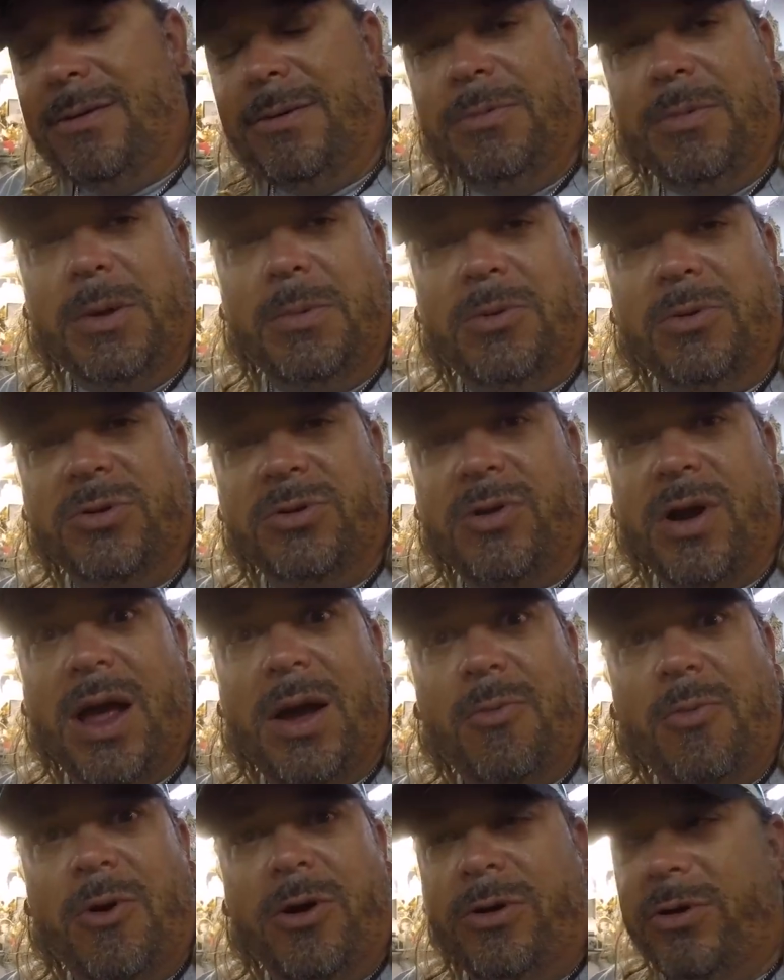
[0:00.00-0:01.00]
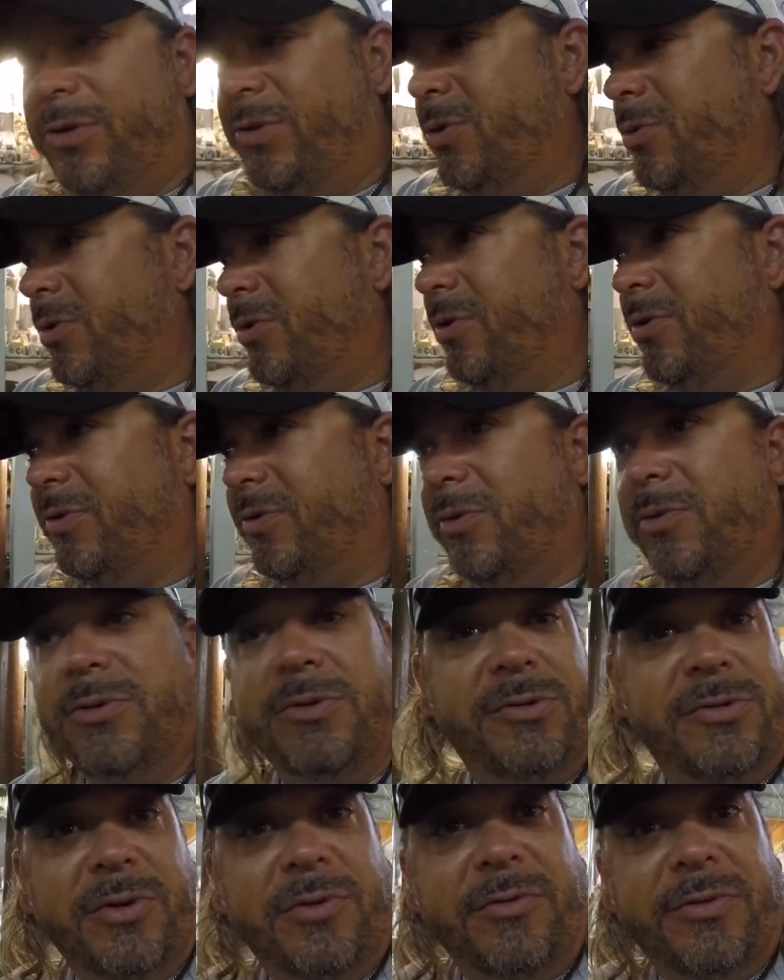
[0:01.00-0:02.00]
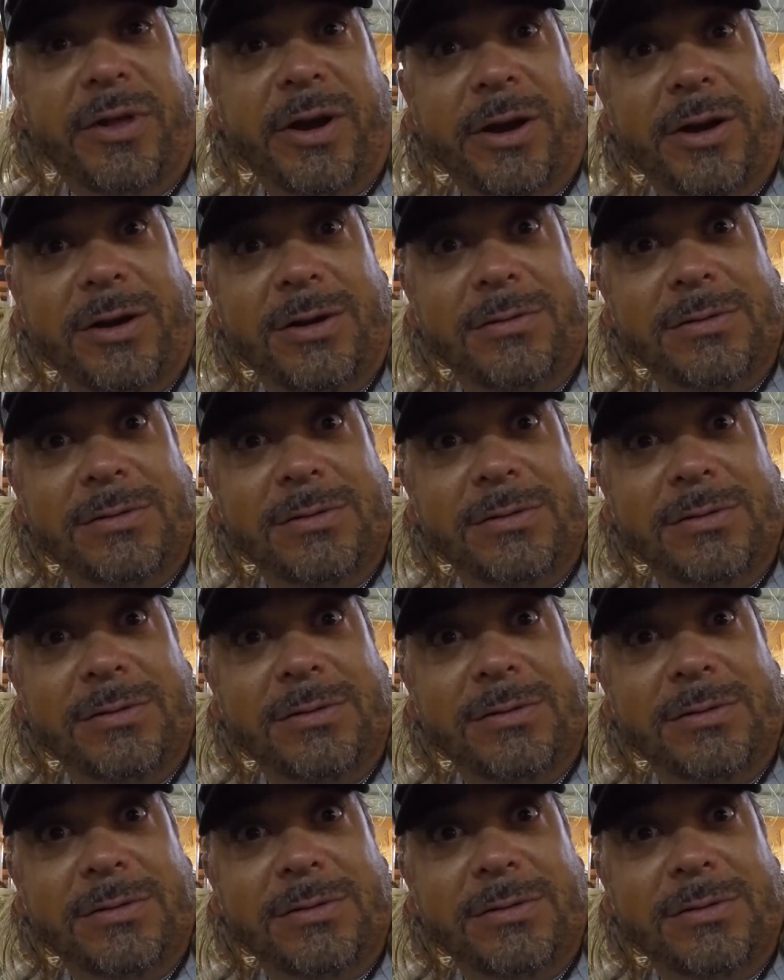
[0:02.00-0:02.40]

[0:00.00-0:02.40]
Maybe we'll grab one or two of those lures over there.